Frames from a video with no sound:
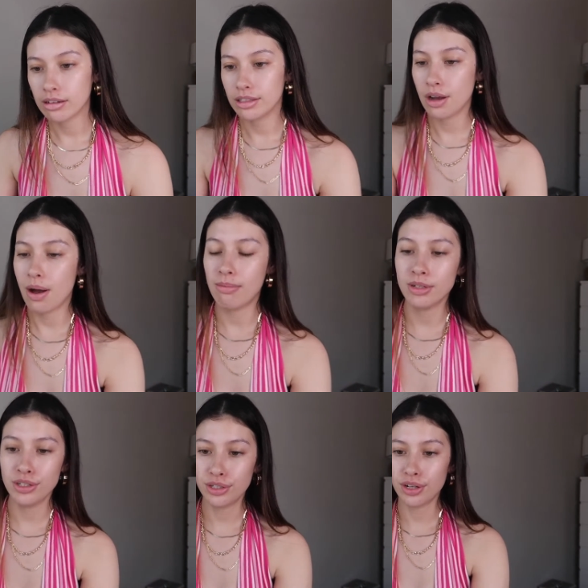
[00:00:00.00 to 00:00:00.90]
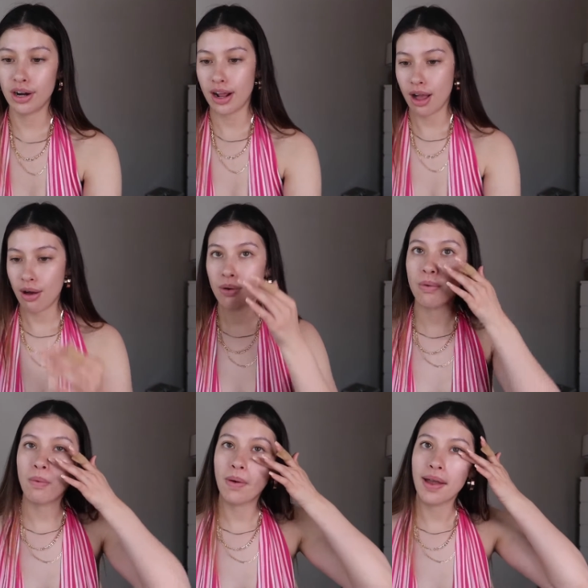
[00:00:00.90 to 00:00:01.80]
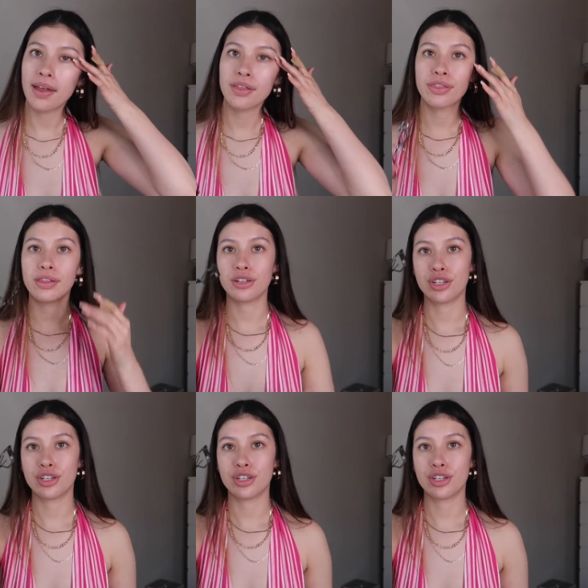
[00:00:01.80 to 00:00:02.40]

So I'm gonna start out with